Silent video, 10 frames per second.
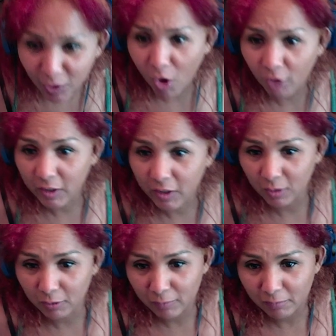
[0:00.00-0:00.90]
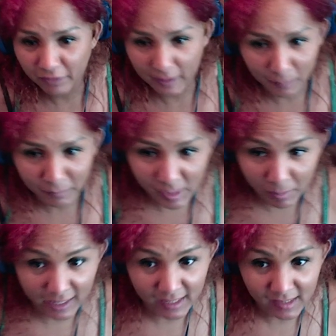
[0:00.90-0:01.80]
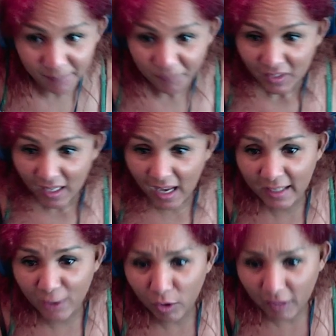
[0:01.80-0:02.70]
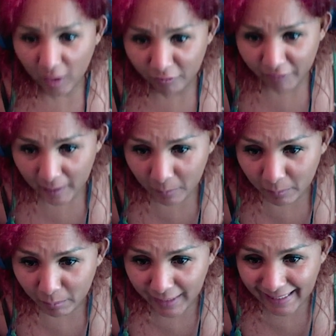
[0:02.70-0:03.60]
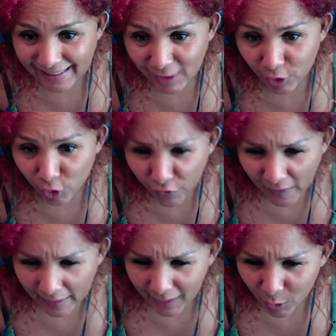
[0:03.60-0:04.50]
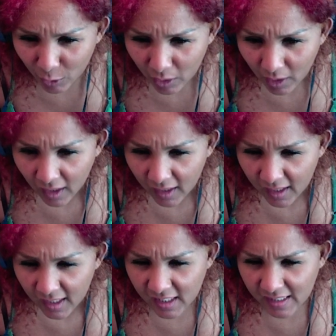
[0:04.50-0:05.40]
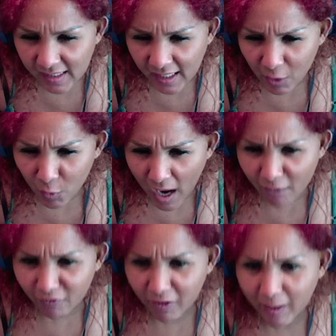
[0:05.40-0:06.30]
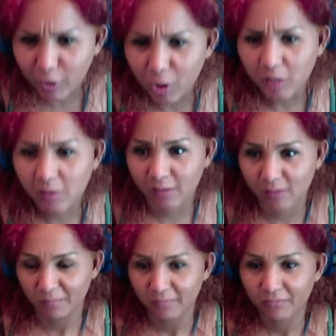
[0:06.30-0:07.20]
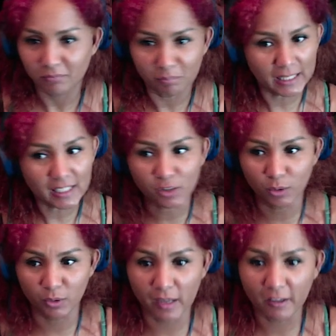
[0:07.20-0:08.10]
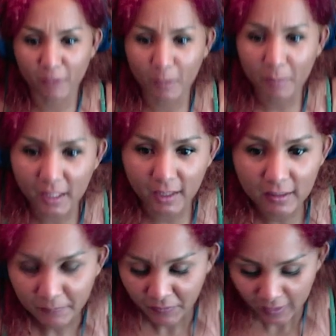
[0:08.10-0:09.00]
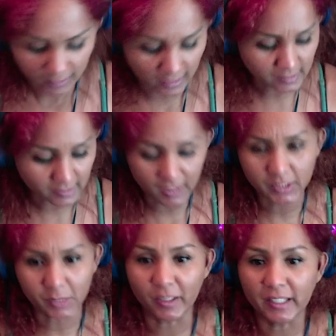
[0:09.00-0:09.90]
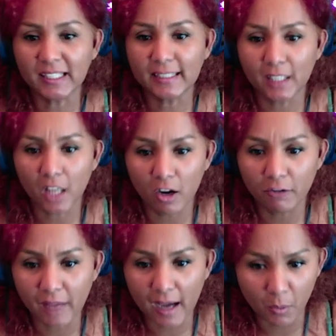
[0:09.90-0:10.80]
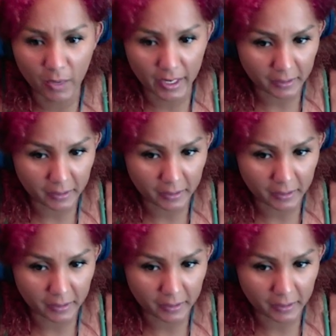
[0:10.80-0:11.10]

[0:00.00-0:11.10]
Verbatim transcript: Oracle Films, please. And Oracle Film, please do follow GCY Virgos. Please do that for me. Let's start spreading the love that way.